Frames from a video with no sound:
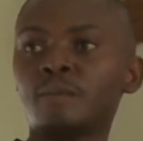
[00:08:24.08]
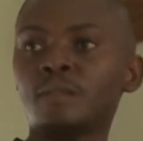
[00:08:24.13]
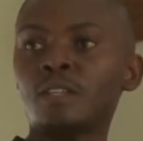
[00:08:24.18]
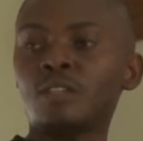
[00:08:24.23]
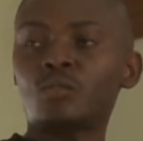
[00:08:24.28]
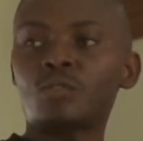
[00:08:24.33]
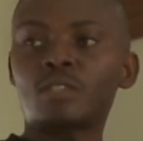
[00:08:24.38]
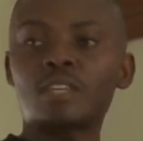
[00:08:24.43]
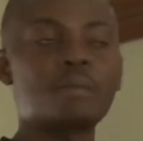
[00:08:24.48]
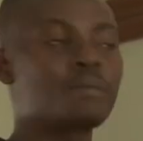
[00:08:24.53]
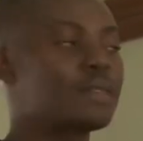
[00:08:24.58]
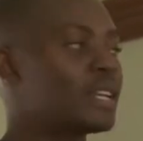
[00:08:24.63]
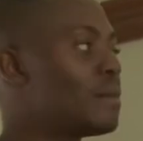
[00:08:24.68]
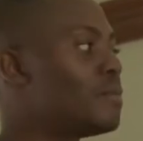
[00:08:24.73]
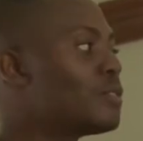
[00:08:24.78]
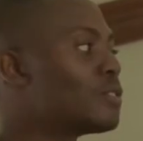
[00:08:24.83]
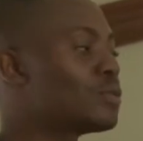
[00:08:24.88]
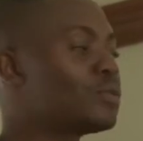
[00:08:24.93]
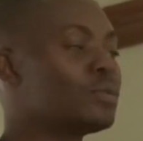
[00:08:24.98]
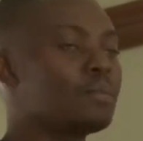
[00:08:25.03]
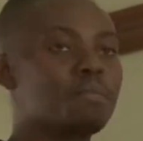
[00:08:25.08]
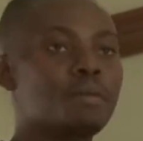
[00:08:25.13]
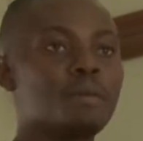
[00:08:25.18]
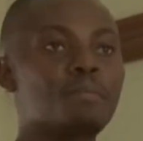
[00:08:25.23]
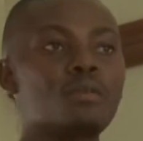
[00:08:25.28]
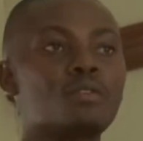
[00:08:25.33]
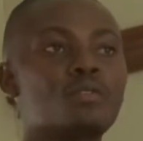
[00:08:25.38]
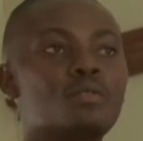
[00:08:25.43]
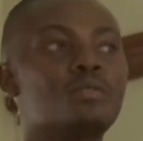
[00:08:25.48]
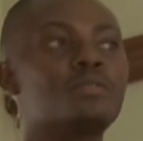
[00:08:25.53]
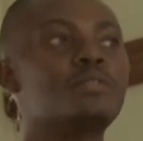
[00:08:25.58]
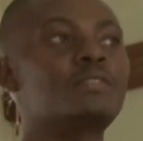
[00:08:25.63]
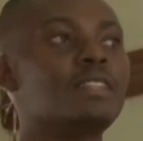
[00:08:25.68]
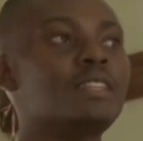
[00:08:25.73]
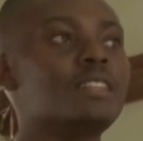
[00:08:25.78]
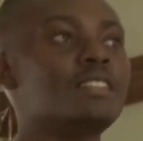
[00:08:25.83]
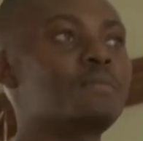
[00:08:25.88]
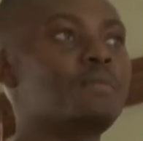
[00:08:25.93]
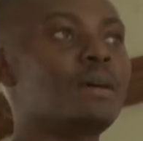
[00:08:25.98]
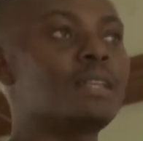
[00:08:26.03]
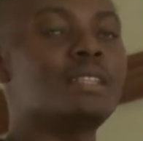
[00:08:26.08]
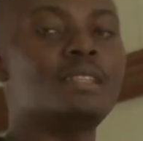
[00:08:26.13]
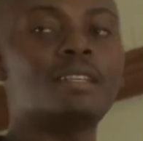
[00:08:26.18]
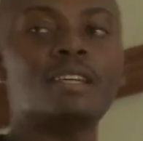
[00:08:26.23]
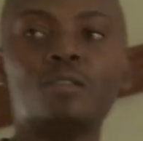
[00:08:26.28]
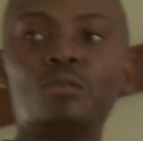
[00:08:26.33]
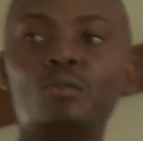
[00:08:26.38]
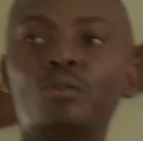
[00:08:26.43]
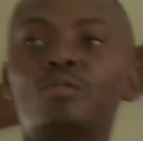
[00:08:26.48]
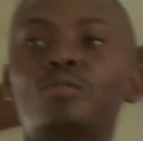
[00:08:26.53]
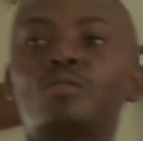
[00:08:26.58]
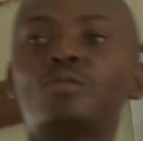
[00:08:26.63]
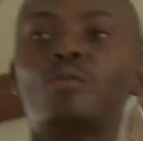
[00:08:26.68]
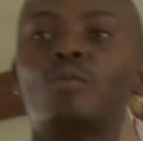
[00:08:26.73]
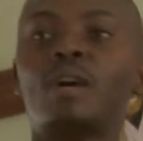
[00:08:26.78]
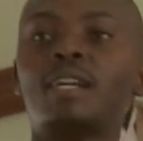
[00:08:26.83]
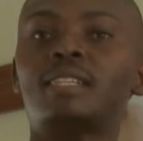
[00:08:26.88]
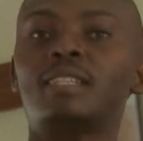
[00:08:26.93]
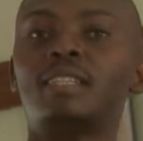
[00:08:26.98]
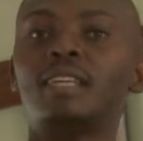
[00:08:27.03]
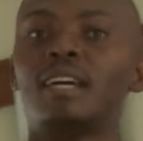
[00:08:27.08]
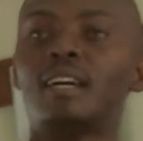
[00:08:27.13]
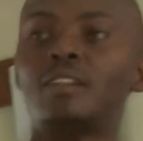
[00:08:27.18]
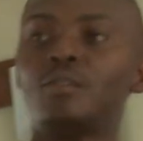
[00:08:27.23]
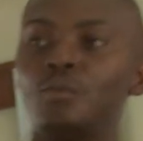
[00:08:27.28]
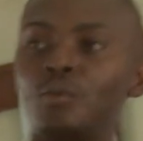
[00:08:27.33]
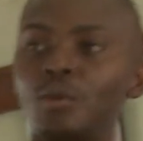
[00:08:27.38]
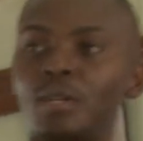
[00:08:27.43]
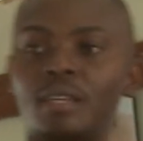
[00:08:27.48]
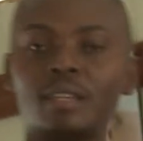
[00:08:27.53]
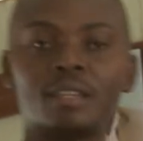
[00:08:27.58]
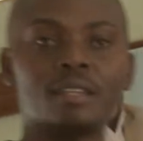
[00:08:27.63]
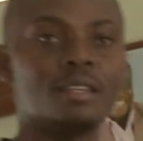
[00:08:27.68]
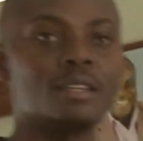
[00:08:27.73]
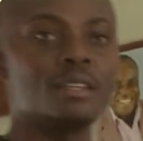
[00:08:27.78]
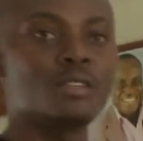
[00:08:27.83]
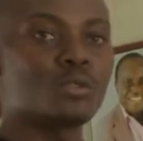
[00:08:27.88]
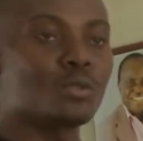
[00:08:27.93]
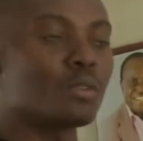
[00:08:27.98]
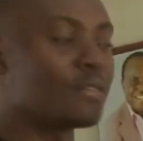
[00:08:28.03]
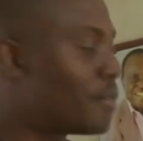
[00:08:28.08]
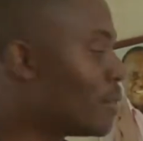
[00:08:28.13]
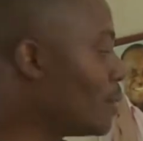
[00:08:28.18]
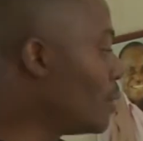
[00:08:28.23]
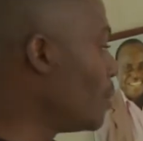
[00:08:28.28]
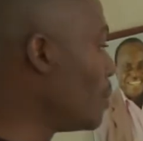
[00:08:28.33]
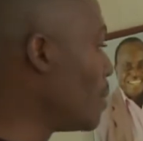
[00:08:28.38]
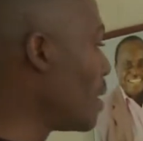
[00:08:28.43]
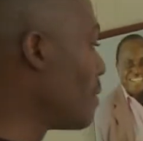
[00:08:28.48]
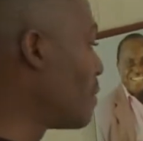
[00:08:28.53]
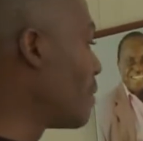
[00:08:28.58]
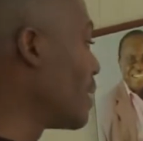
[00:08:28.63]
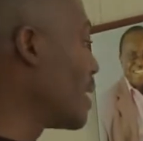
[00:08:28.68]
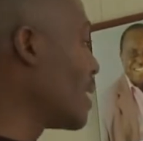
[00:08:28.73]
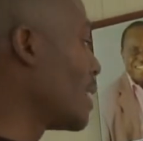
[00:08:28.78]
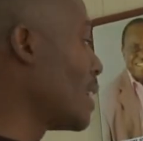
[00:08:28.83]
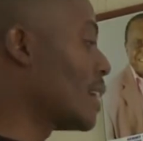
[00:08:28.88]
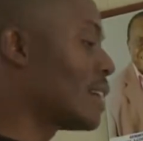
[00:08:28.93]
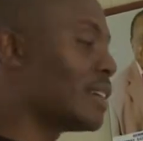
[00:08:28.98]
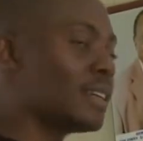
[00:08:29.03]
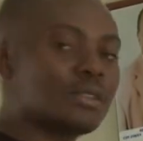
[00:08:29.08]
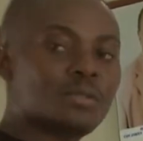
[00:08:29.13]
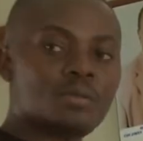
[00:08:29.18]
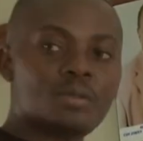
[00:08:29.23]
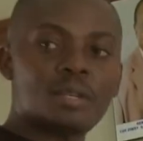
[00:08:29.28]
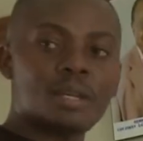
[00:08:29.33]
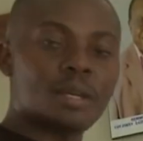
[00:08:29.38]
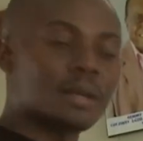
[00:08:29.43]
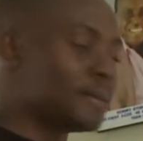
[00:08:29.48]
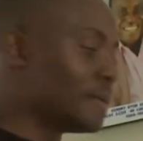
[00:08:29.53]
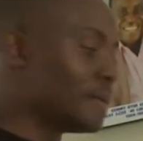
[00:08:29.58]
So sometimes people do things but they don't know what they are doing. So for you are very lucky today.